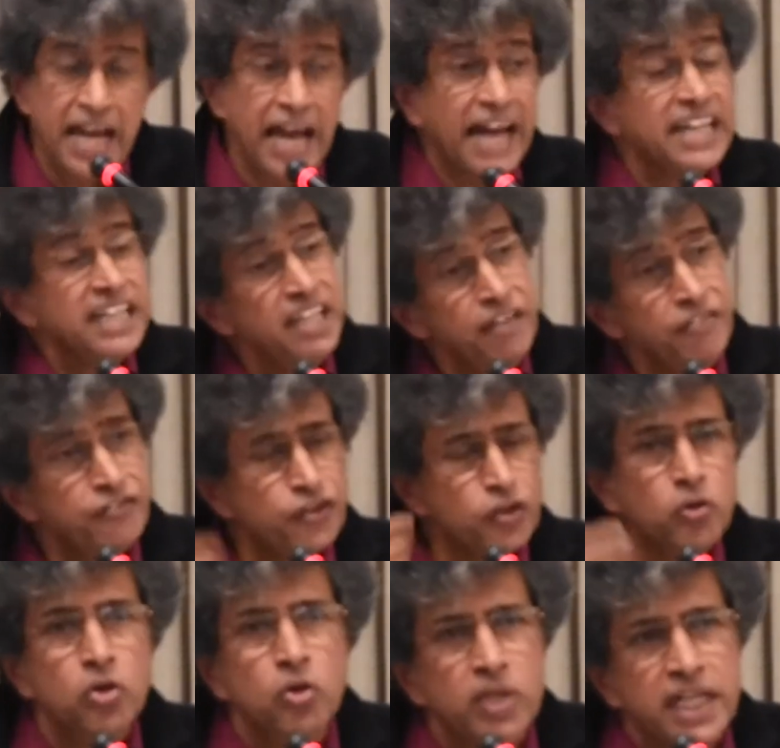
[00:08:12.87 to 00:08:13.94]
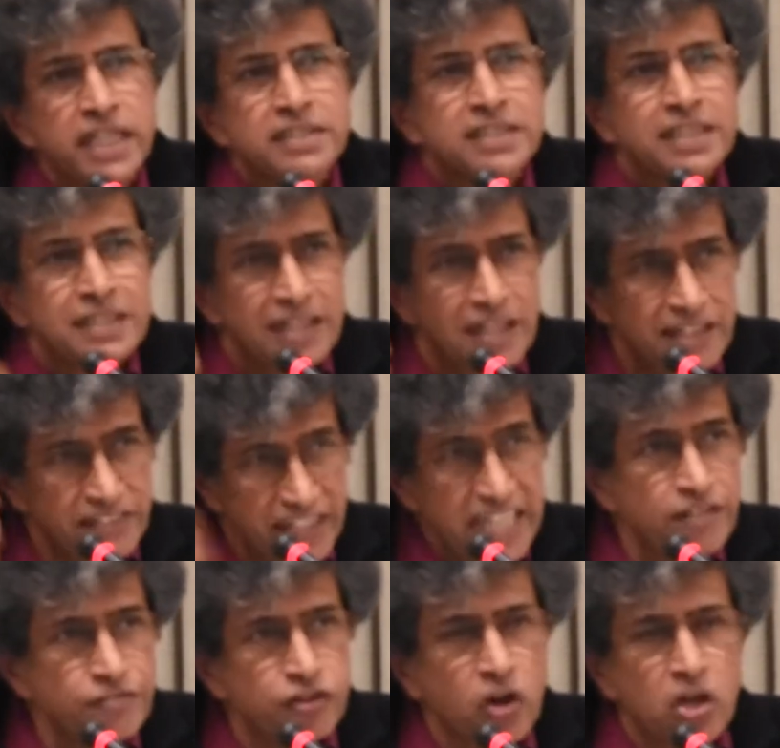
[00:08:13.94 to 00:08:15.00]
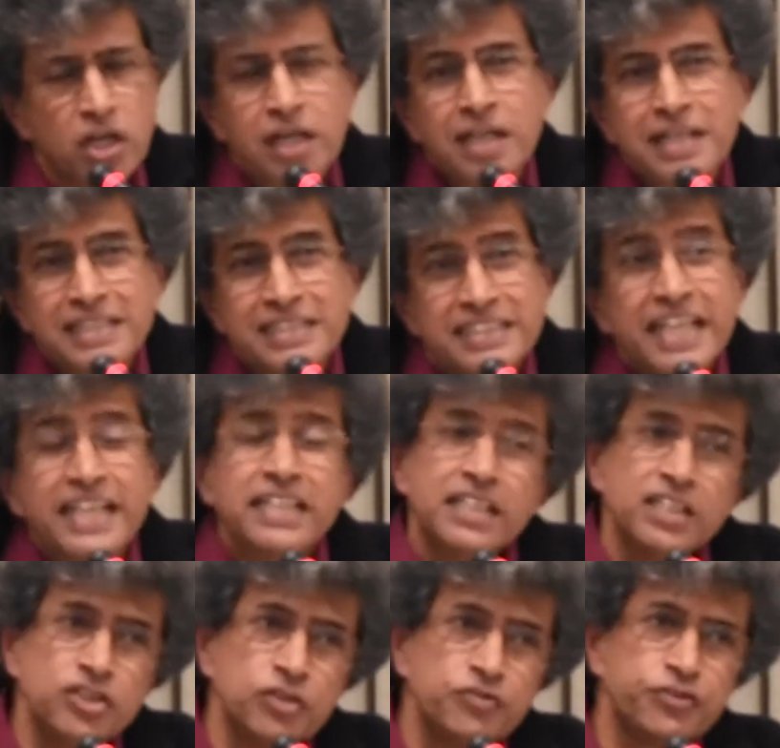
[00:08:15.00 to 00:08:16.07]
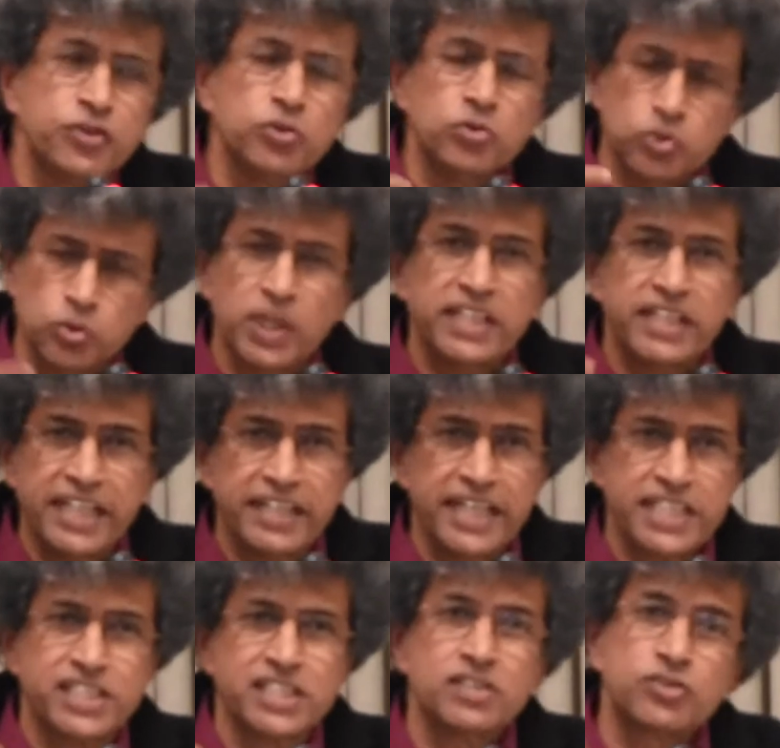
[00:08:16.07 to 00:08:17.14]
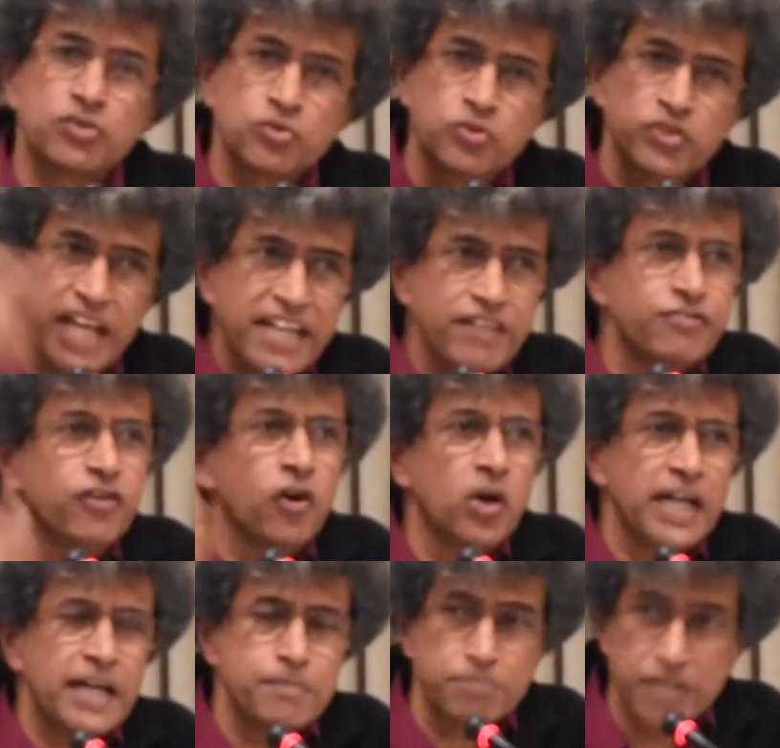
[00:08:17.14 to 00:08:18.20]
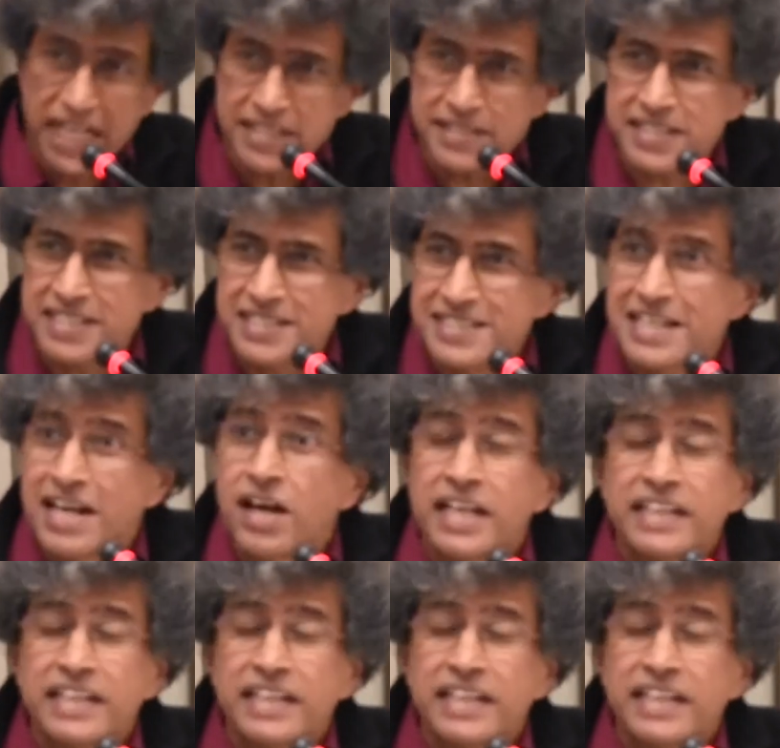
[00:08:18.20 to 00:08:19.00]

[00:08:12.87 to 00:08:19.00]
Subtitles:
And if you look at rainfall, then if you do a regression through rainfall and prices,